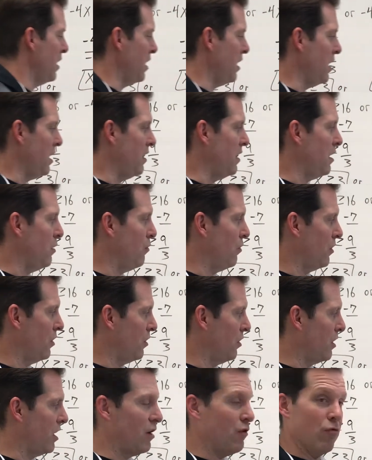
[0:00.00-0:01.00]
And then we're going to
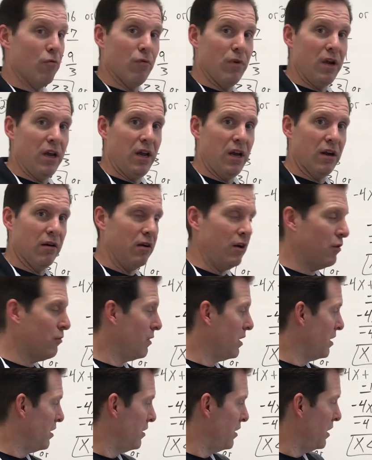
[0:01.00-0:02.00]
go ahead and read our
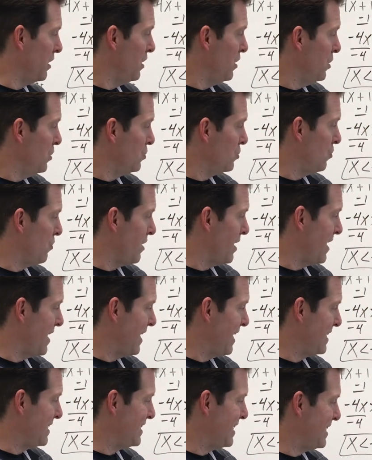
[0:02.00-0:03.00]
inequality. So
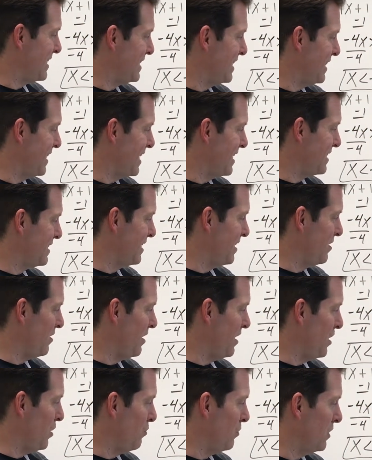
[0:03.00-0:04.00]
x is less than or
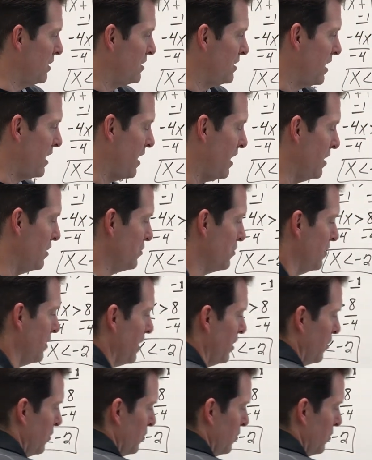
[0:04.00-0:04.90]
equal to 10, so that